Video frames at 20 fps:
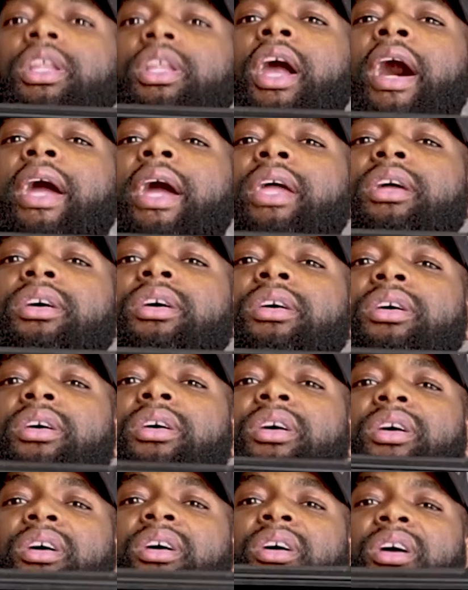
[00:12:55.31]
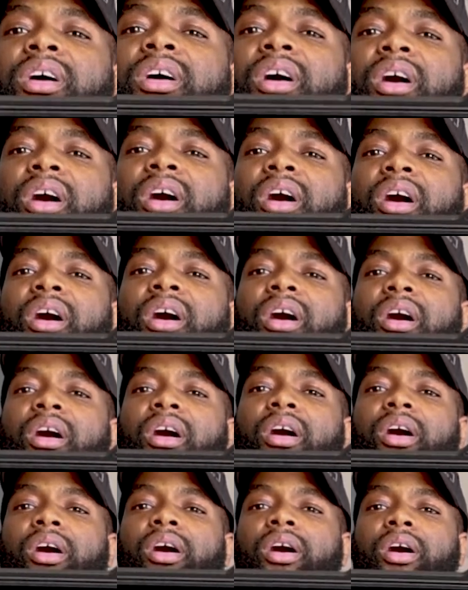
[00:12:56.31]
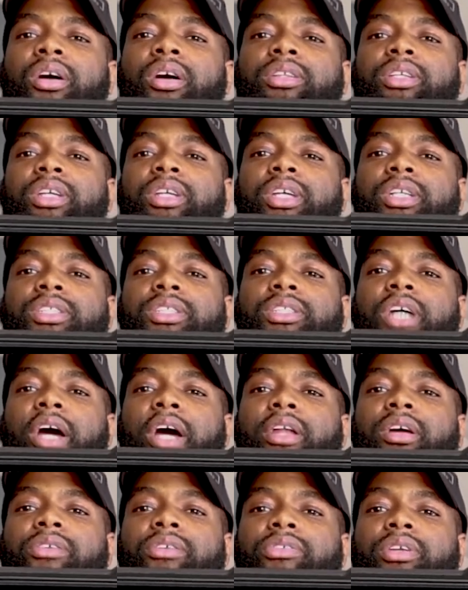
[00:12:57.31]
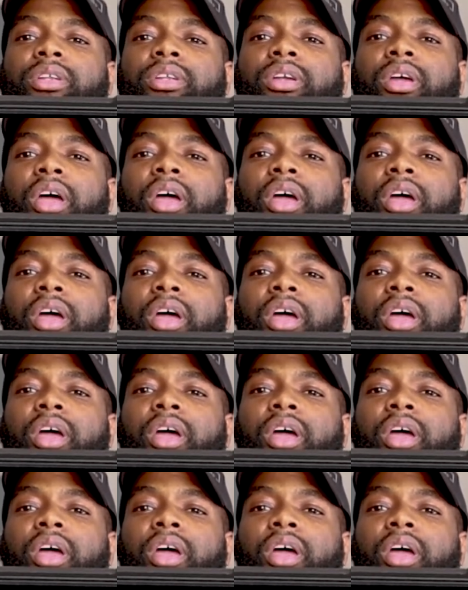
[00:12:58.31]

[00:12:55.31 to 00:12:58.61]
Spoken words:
like on the inside of it.